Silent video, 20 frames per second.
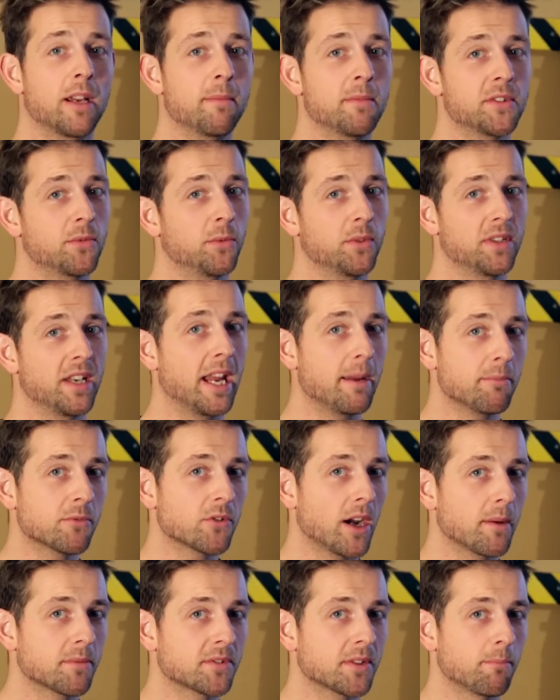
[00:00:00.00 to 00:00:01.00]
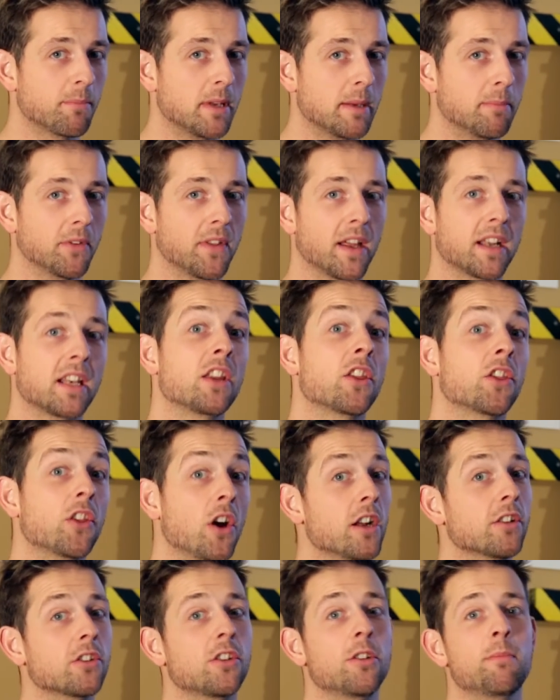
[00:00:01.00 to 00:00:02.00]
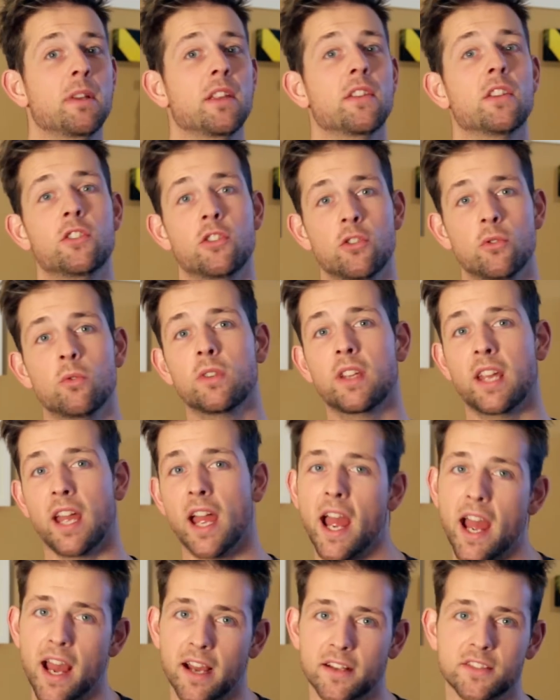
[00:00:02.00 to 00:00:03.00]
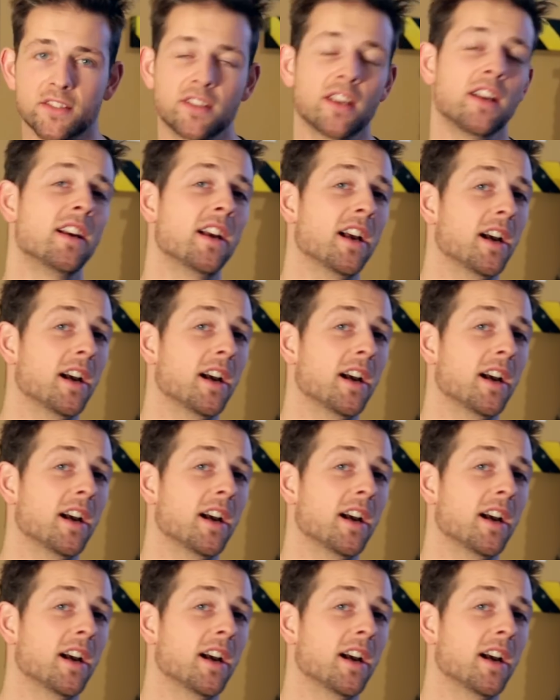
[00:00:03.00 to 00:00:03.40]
Ramis would name drop some people that he thought could be the new cast